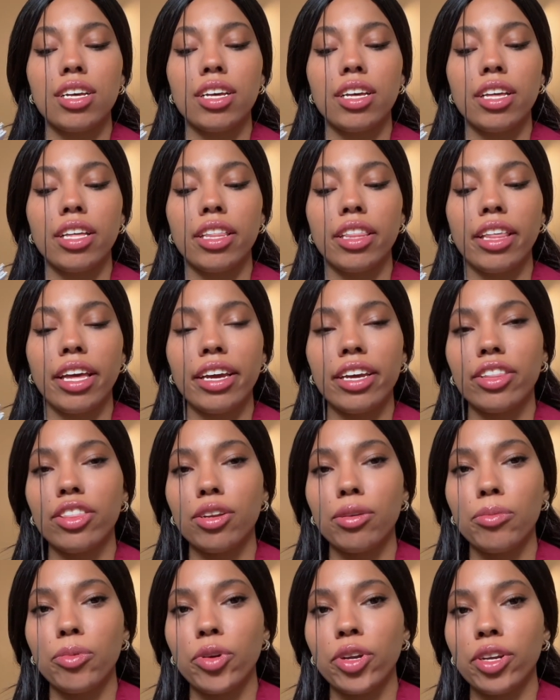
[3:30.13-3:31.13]
They get
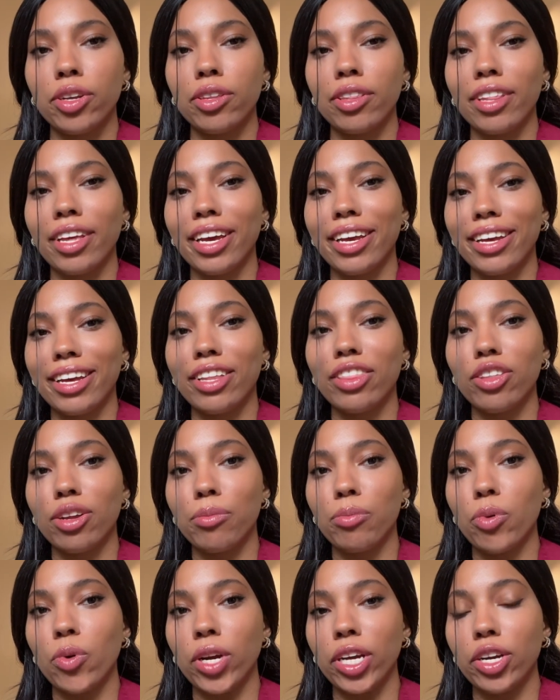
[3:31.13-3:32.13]
their
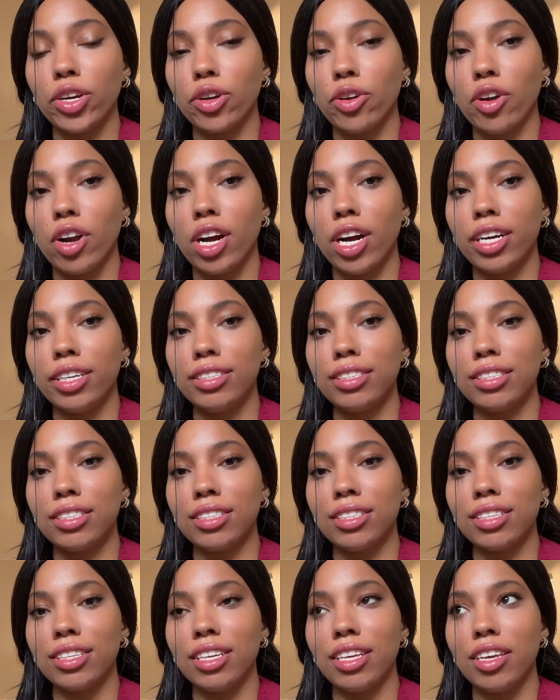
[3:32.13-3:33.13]
point across,
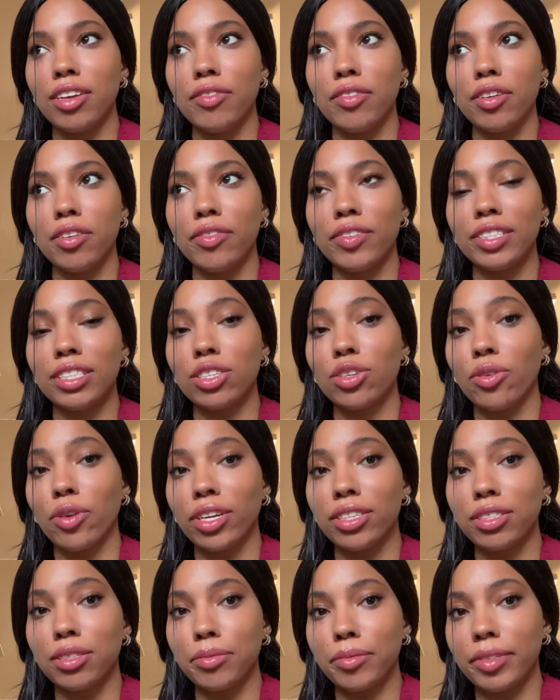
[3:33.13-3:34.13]
even if it's
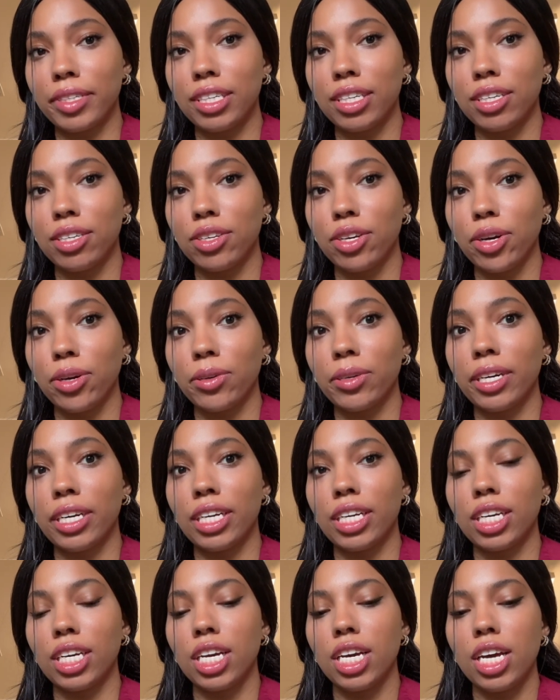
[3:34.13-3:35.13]
aggressively,
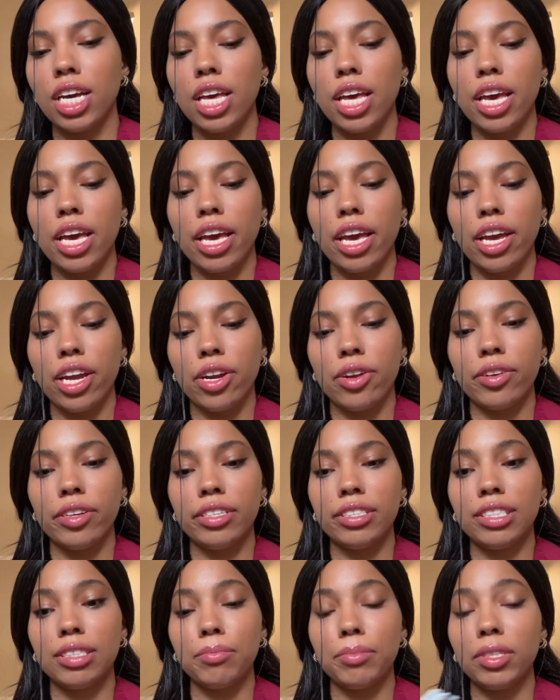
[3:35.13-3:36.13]
okay? Aries
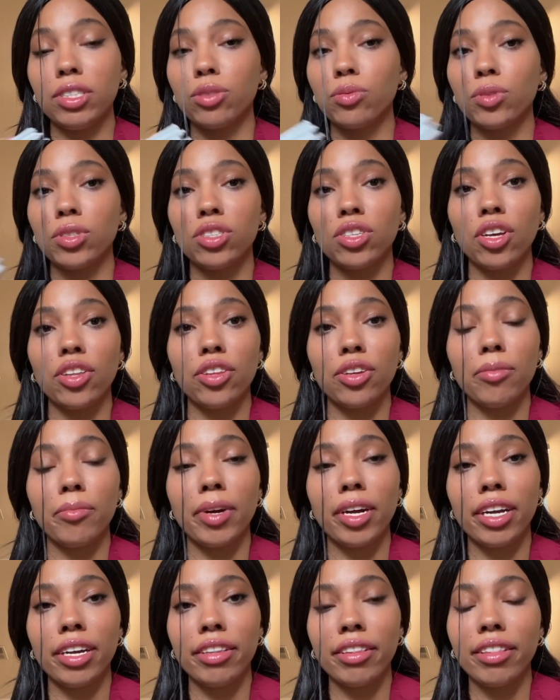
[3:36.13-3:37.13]
speaks what's on their
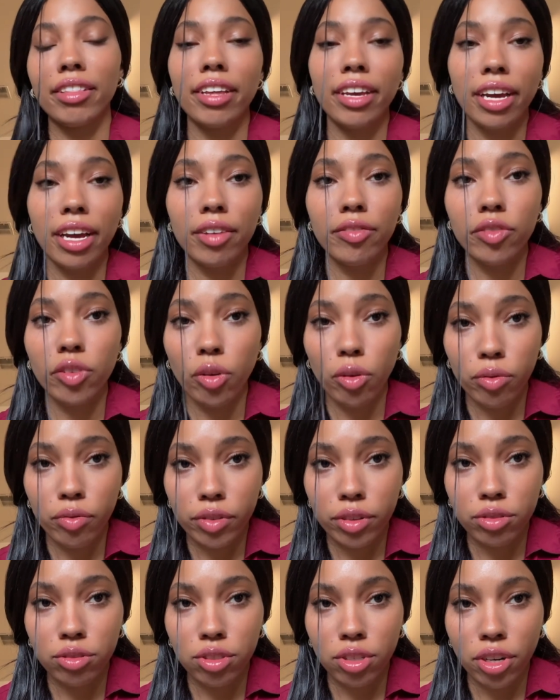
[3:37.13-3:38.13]
mind. They have no
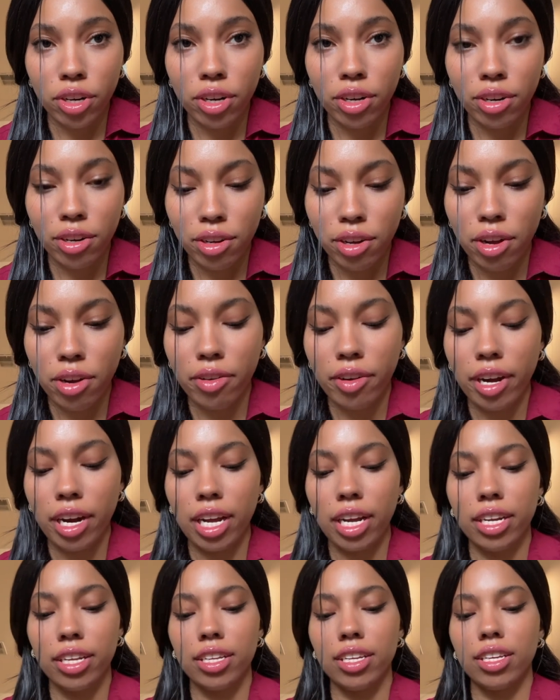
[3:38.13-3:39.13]
filter, all
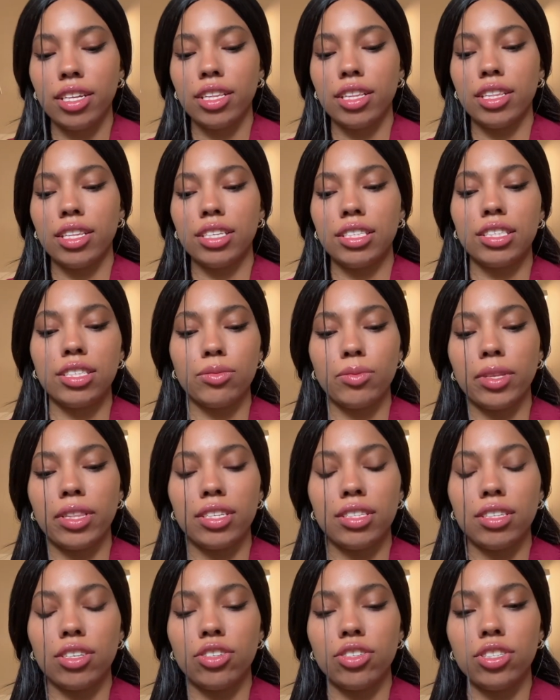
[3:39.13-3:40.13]
right? This is what this
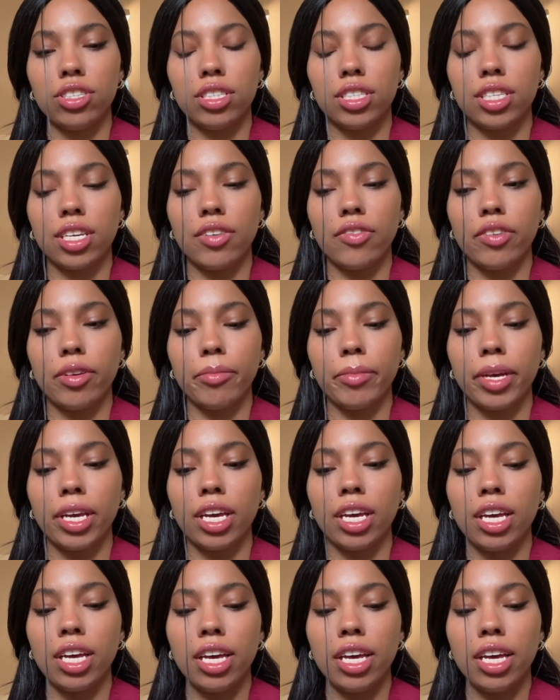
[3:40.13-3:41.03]
energy is giving me.